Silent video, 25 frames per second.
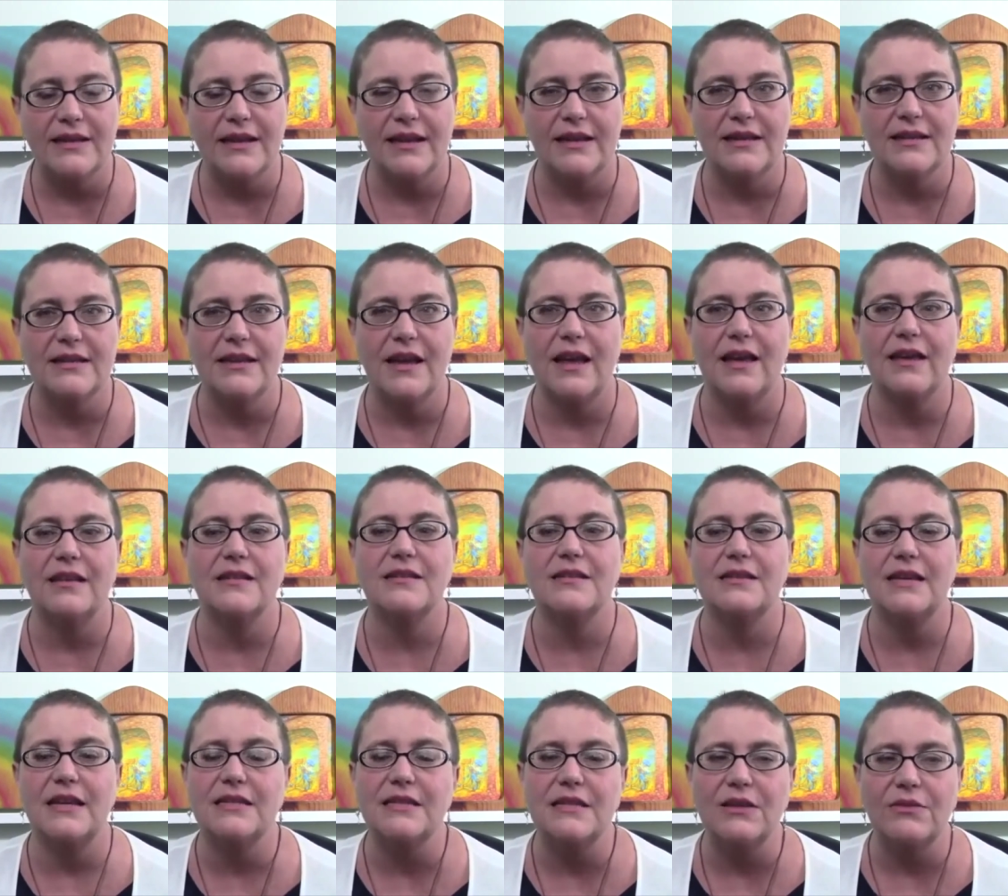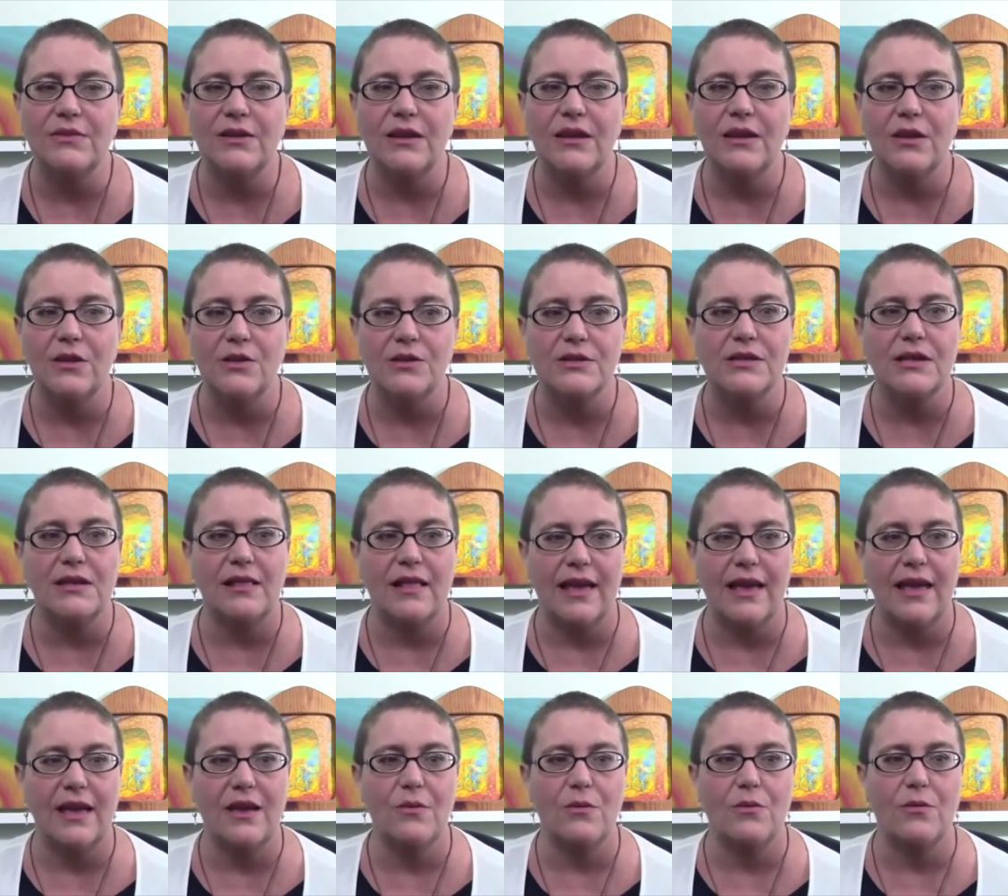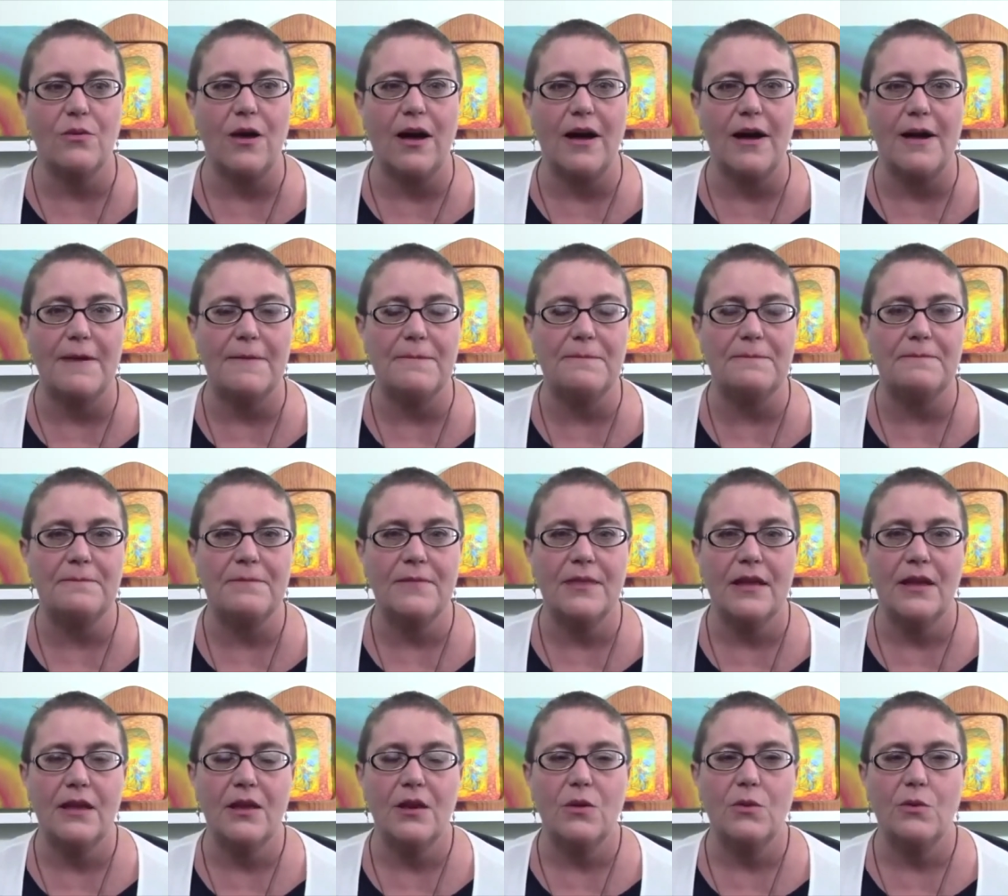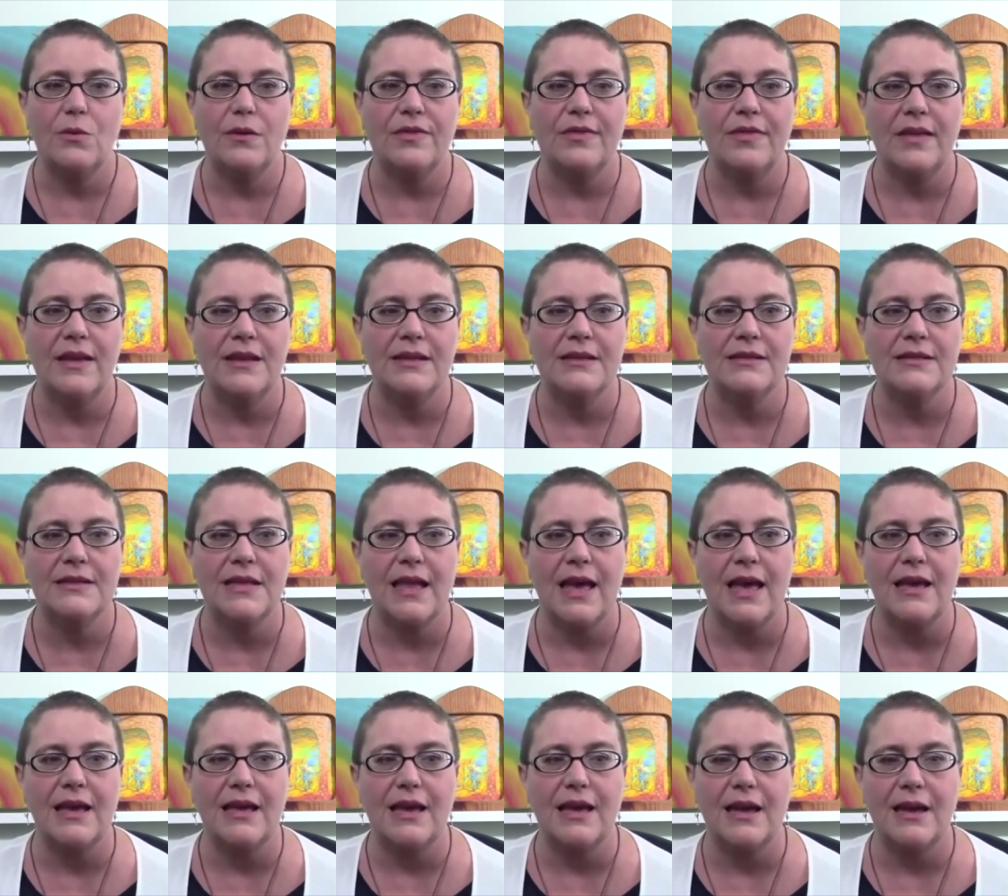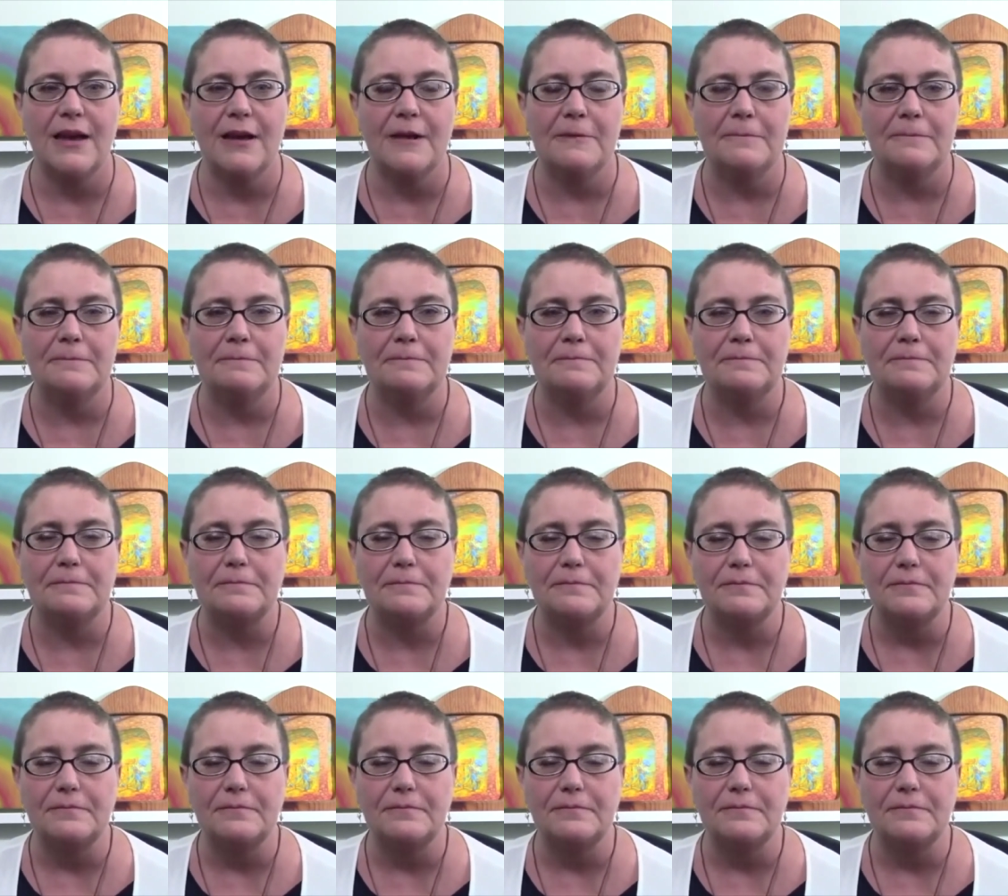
I extensively use clay um, with things like um,